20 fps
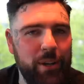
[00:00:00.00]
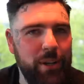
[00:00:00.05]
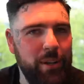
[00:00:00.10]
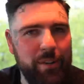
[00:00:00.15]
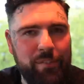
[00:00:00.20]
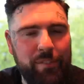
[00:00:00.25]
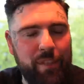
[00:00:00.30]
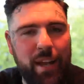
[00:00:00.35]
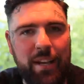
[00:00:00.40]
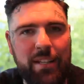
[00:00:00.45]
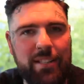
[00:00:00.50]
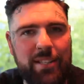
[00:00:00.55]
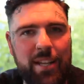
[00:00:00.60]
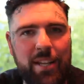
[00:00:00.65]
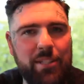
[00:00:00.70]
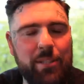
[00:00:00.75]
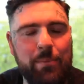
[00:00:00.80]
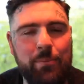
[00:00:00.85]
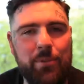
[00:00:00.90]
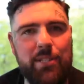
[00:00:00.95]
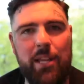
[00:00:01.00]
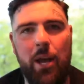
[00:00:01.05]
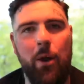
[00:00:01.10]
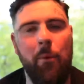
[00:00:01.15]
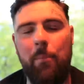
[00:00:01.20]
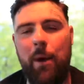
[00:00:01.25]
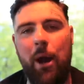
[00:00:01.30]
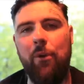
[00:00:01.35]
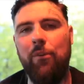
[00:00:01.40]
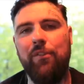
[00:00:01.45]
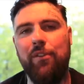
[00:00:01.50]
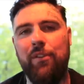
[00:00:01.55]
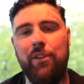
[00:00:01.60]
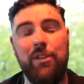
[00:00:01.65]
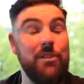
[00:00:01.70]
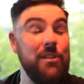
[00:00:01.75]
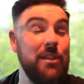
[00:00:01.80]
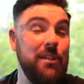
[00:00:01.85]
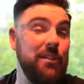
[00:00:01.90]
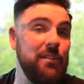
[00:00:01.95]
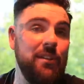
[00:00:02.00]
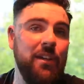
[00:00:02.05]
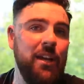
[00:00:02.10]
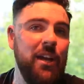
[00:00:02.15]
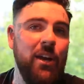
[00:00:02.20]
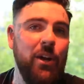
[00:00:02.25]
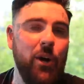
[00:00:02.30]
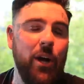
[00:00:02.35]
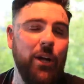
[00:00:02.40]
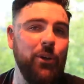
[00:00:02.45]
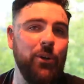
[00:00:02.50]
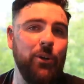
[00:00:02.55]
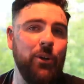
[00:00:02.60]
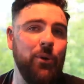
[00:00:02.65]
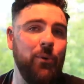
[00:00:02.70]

And if that ain't a testament to how powerful this is, I don't